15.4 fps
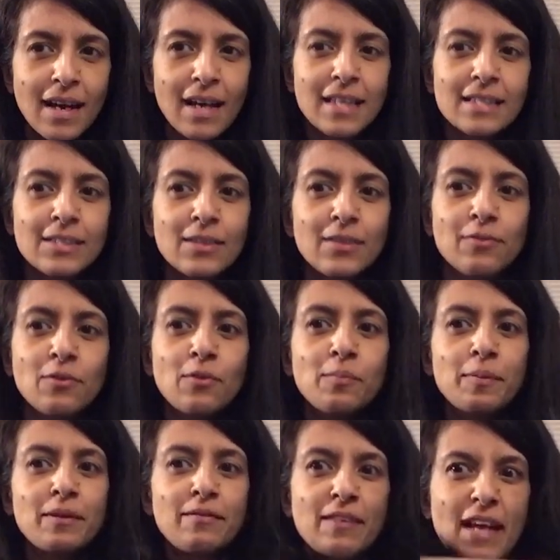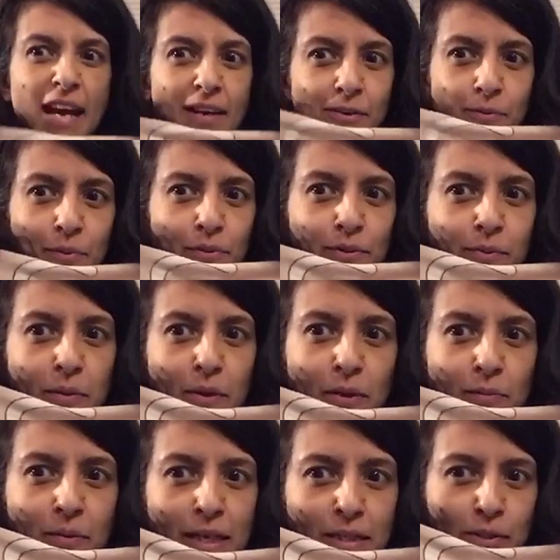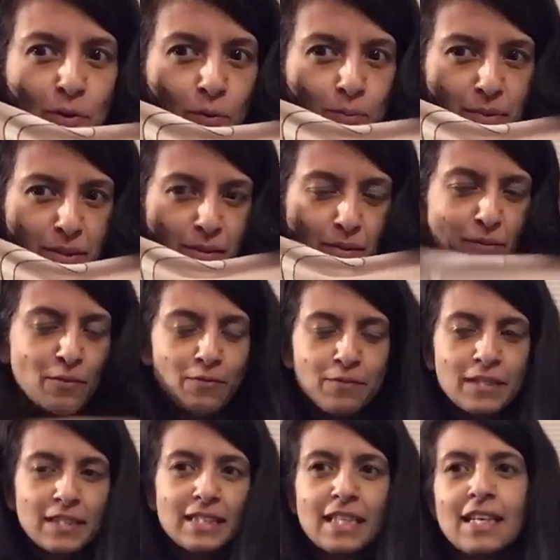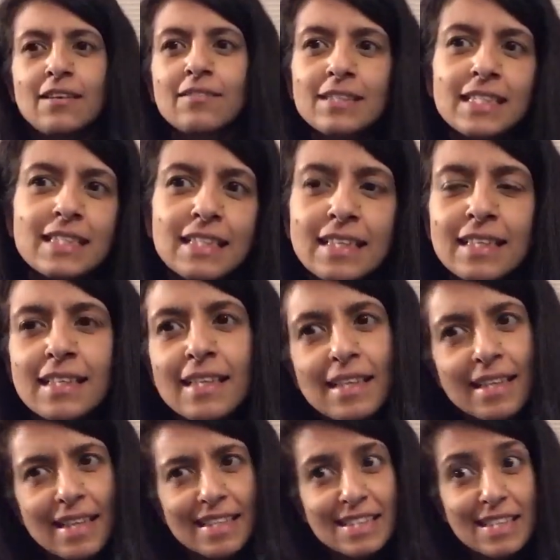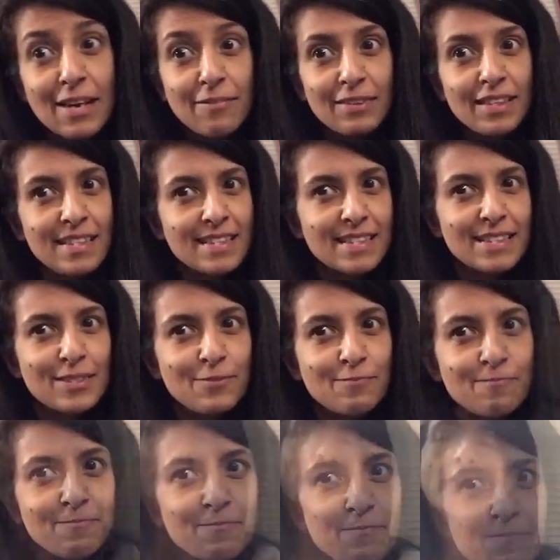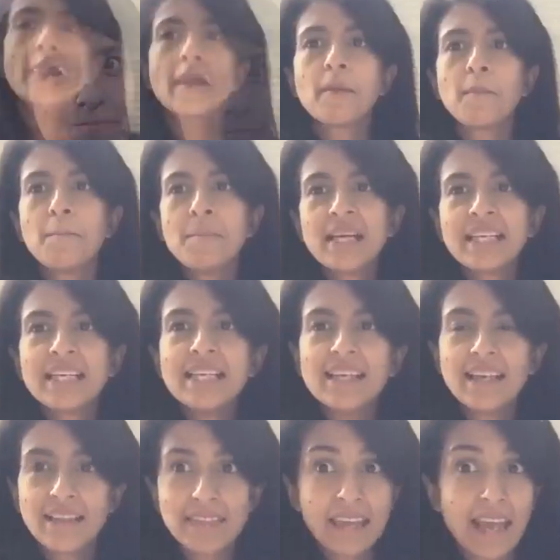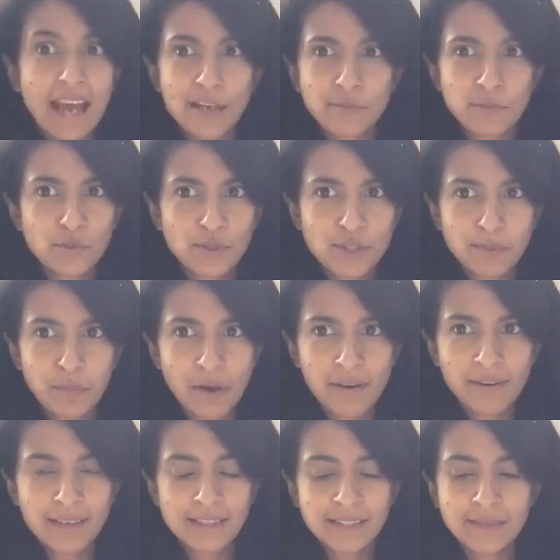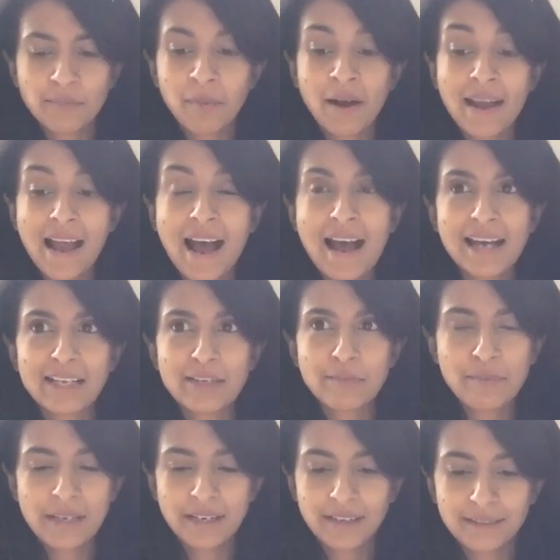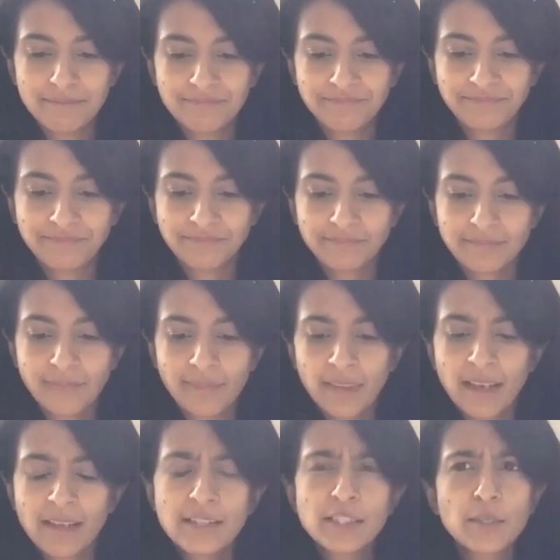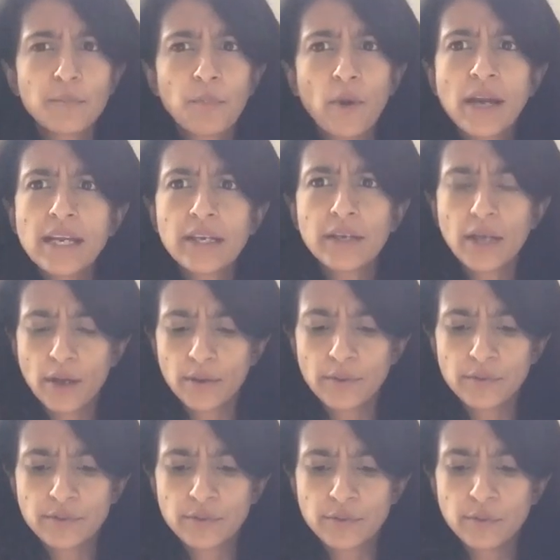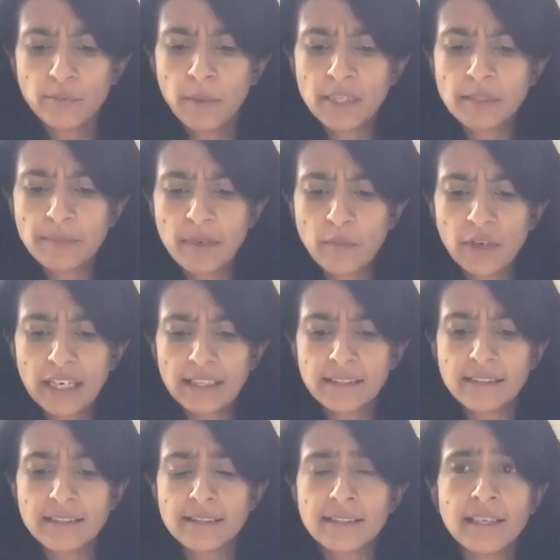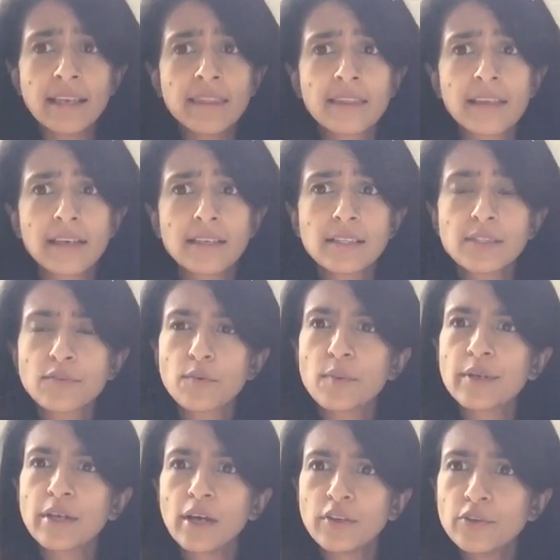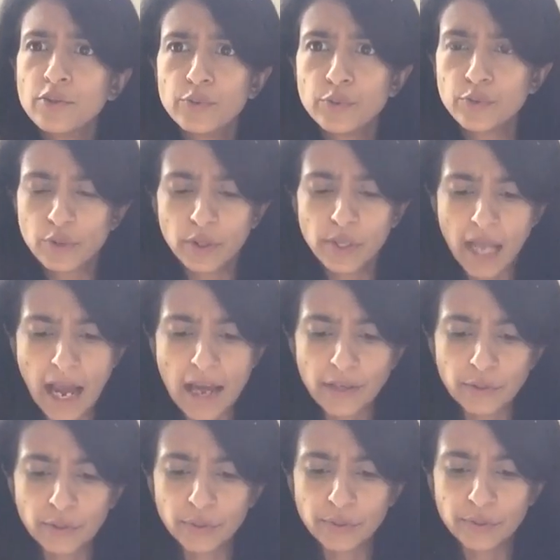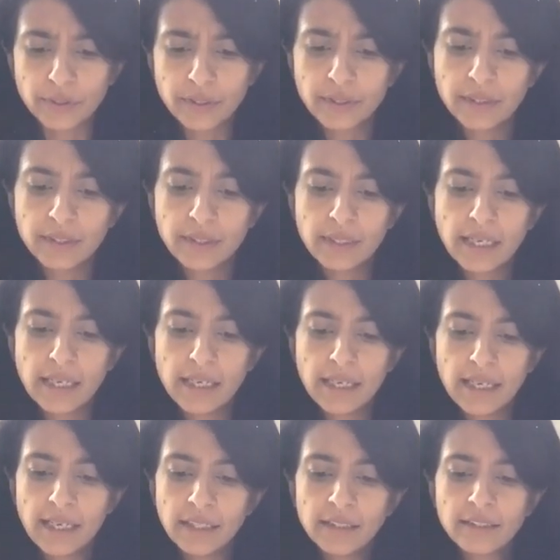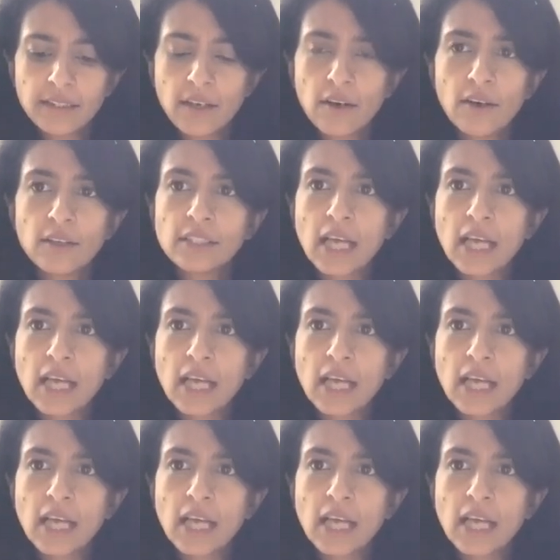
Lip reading: And I've got a bit of an animal spy on my top, so it all fits in nicely. Let's have a listen. Mickey and the Animal Spies by Anne Miller. To break codes, you must be willing to see things from an unusual angle. Hildegard